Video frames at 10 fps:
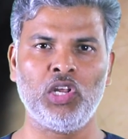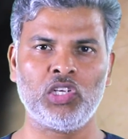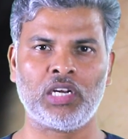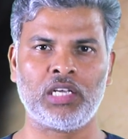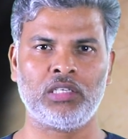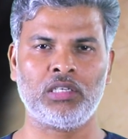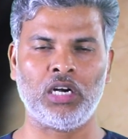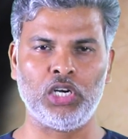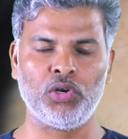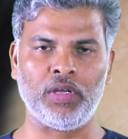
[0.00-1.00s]
miniaturization
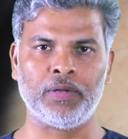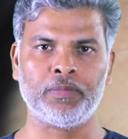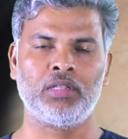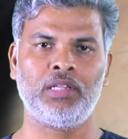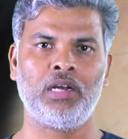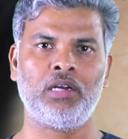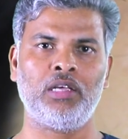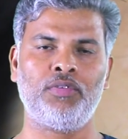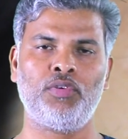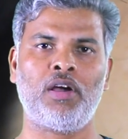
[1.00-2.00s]
continuing, then
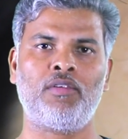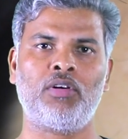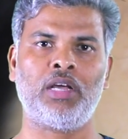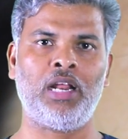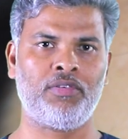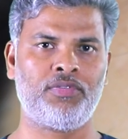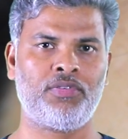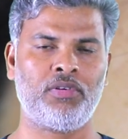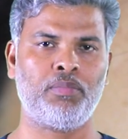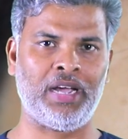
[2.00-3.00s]
if you have got
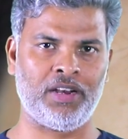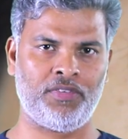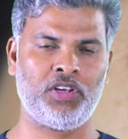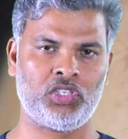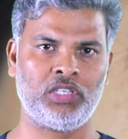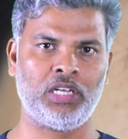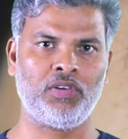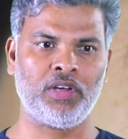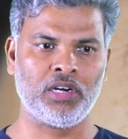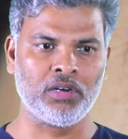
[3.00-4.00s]
enough magnification, then
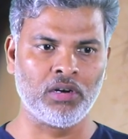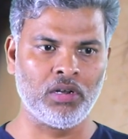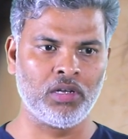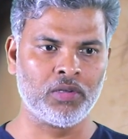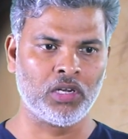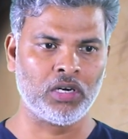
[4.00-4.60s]
you can really